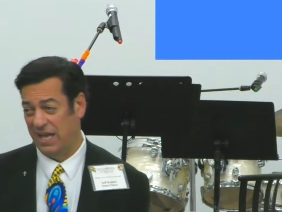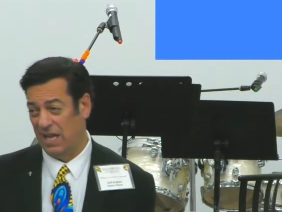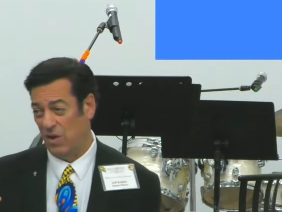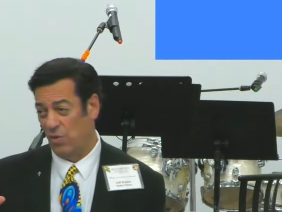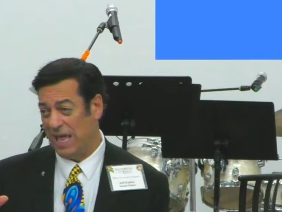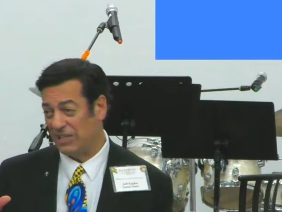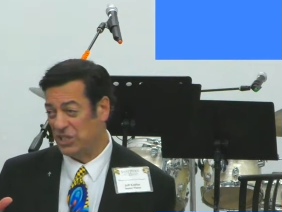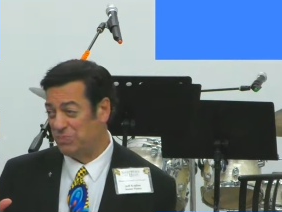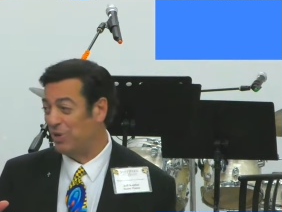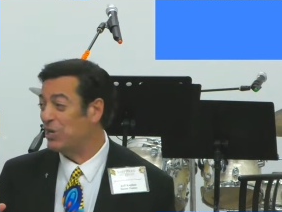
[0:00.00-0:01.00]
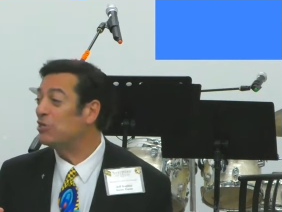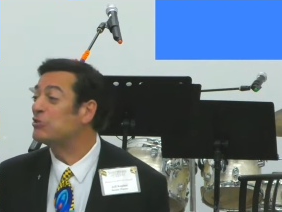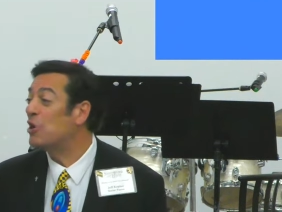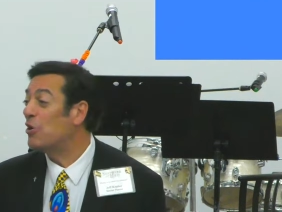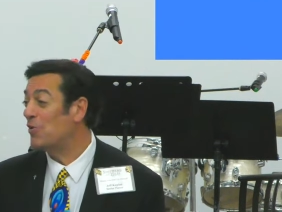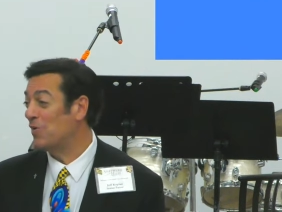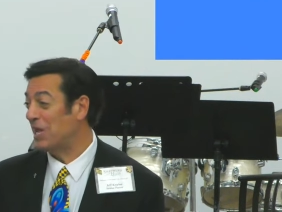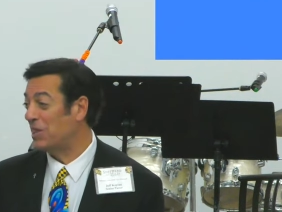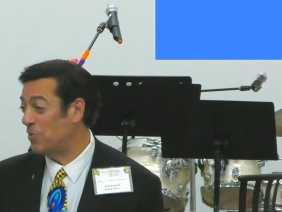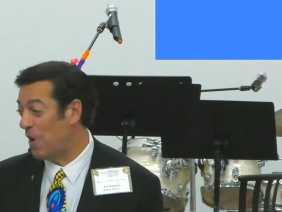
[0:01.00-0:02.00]
without just putting your toe
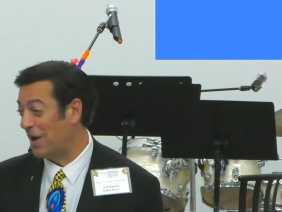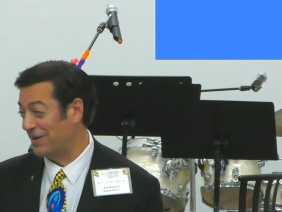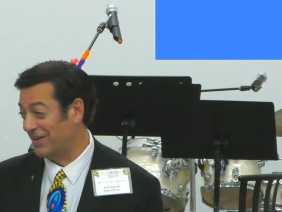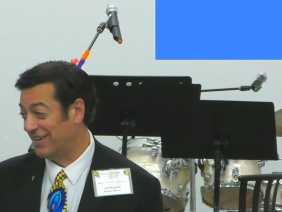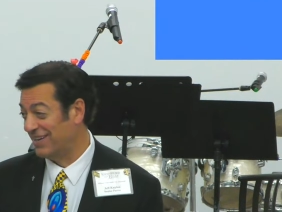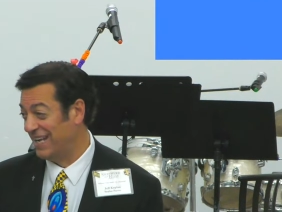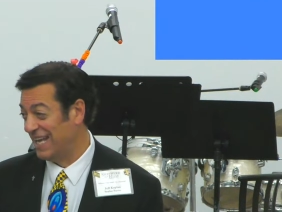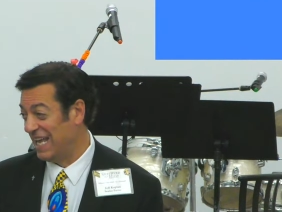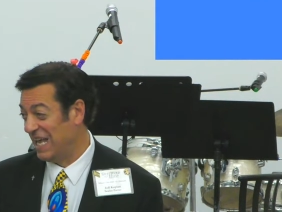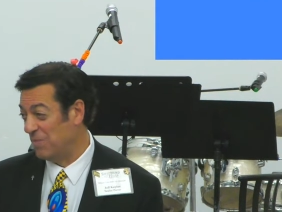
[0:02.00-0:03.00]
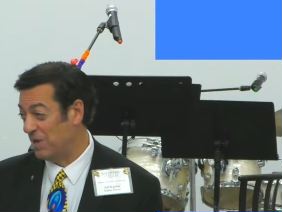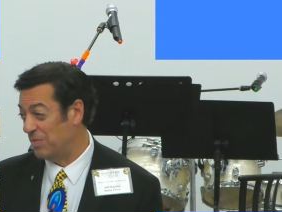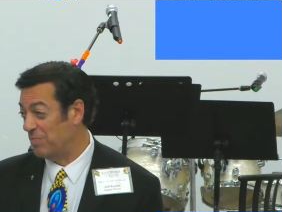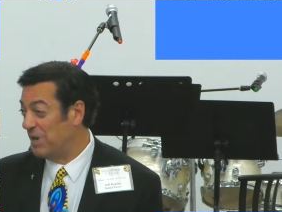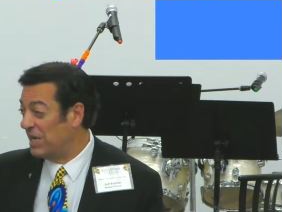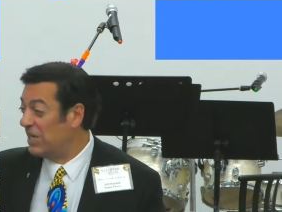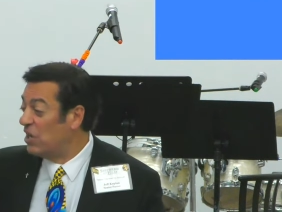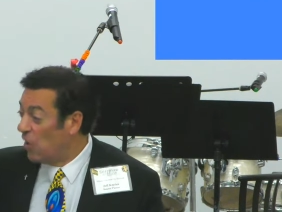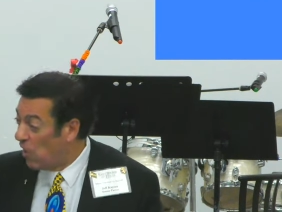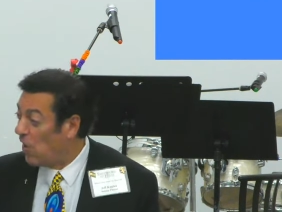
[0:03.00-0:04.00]
in the water, but being
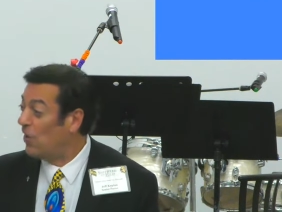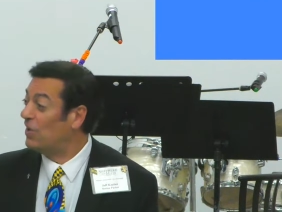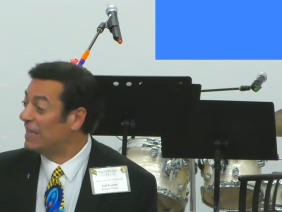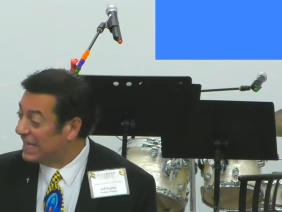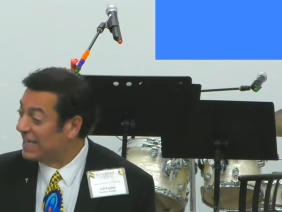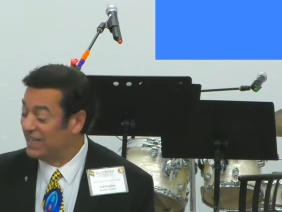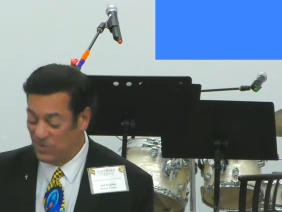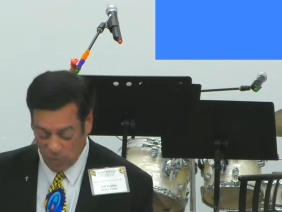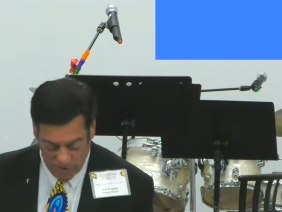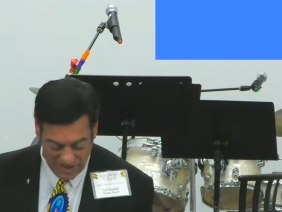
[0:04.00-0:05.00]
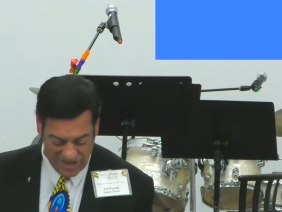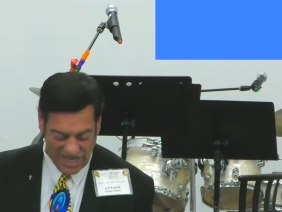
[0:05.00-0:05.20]
all in with